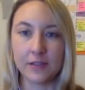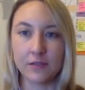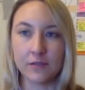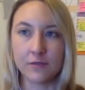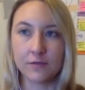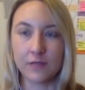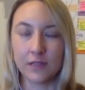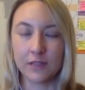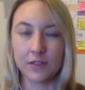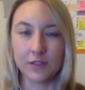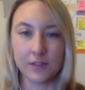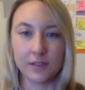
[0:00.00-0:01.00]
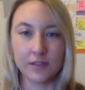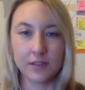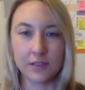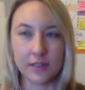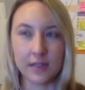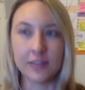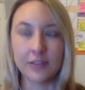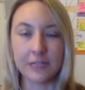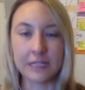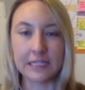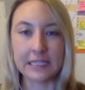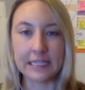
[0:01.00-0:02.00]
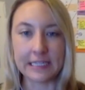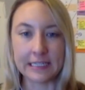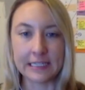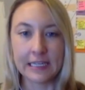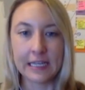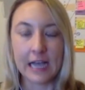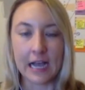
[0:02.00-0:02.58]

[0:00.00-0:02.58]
of just under a year,